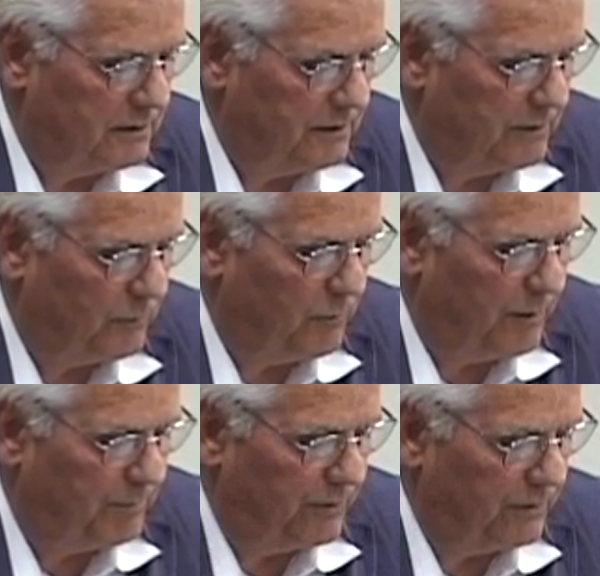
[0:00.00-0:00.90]
Then
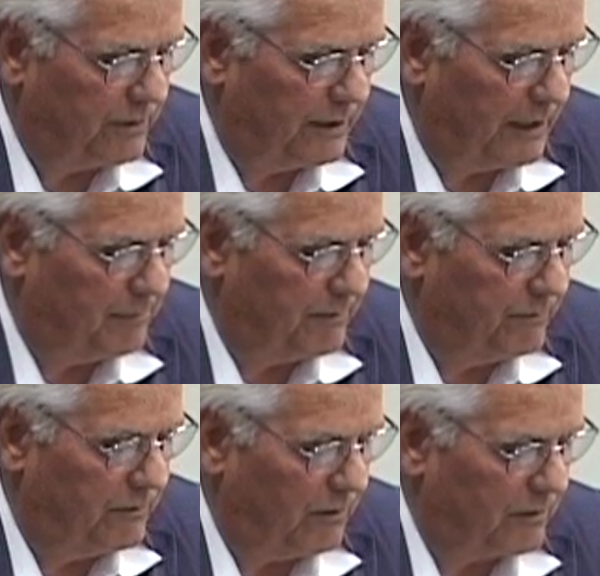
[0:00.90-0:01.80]
rip your cap
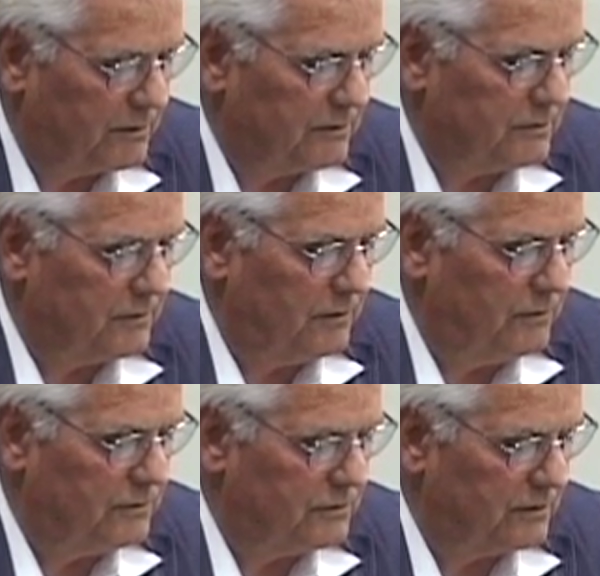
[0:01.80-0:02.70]
of darkness
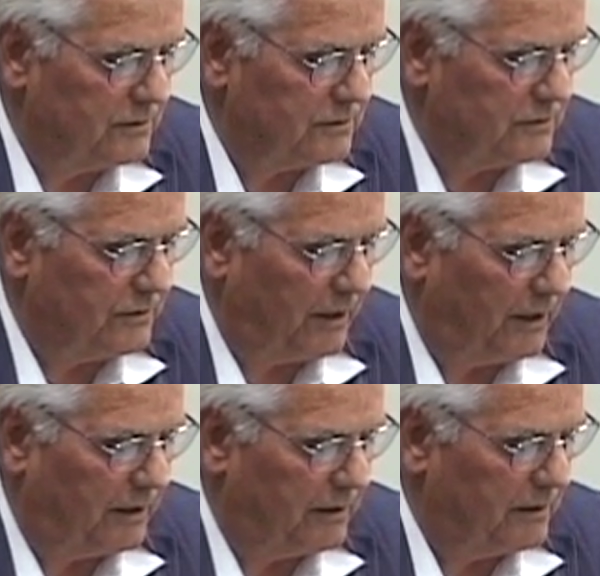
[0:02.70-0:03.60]
loose and
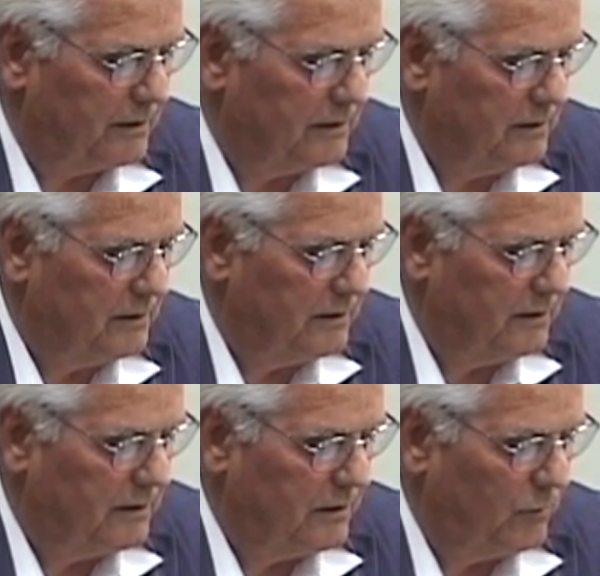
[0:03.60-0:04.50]
stand,
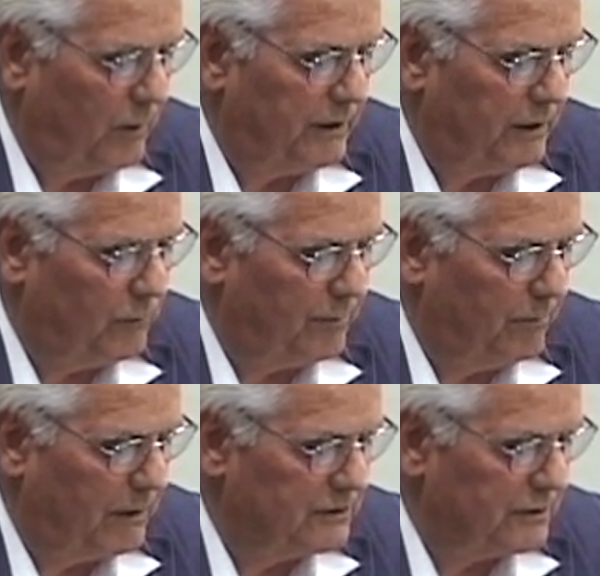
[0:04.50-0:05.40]
waiting with
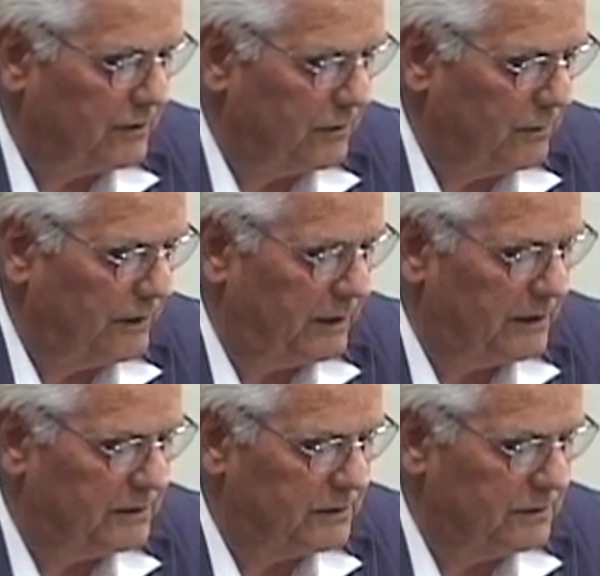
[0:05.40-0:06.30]
muscular
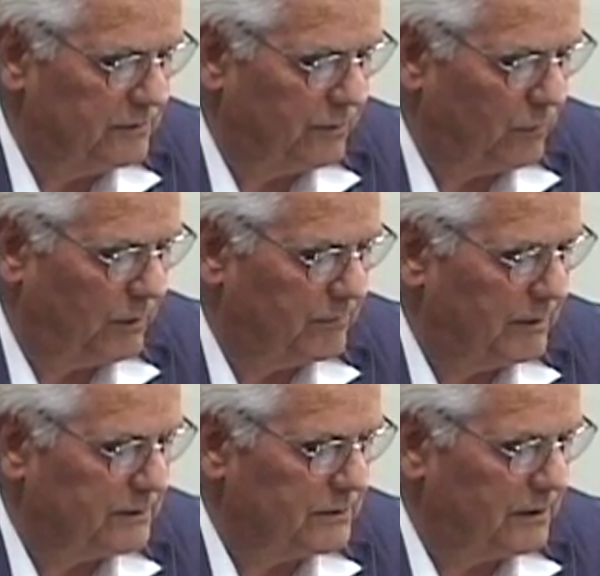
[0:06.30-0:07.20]
ease for what
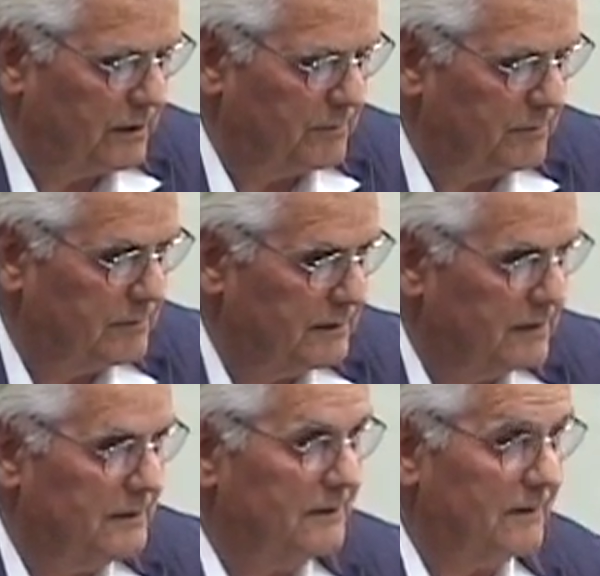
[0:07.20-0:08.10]
must come.
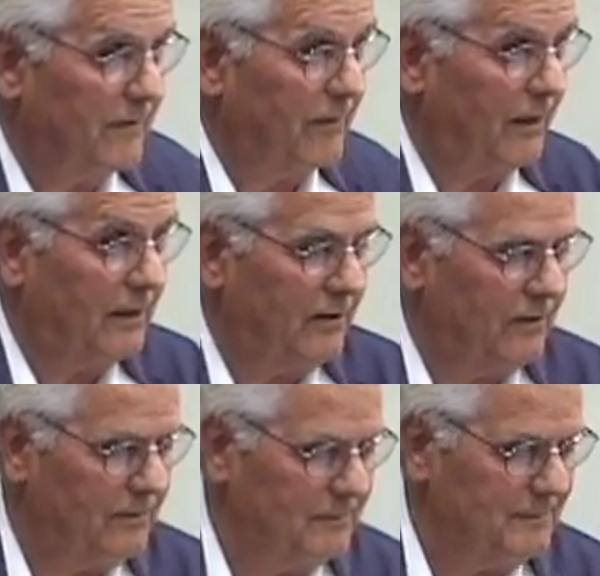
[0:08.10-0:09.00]
Thank you.